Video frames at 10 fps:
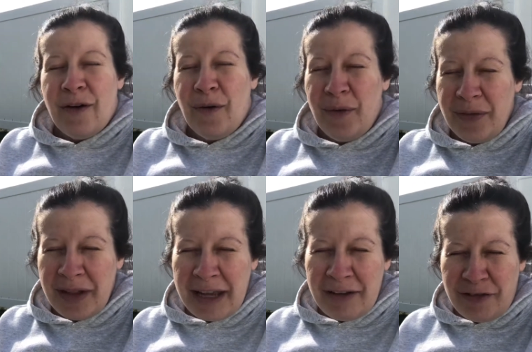
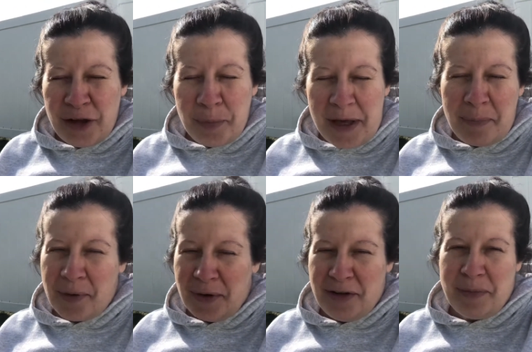Only a few
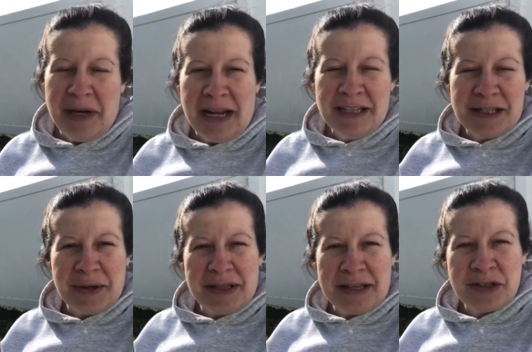people have been
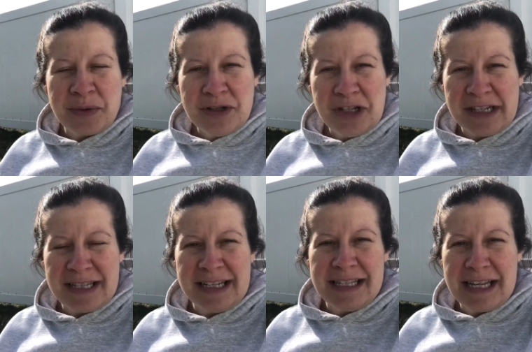answering these questions
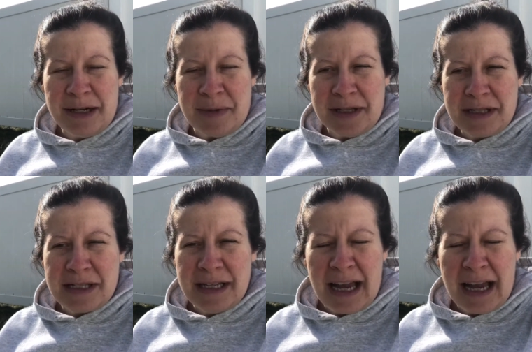in assignments,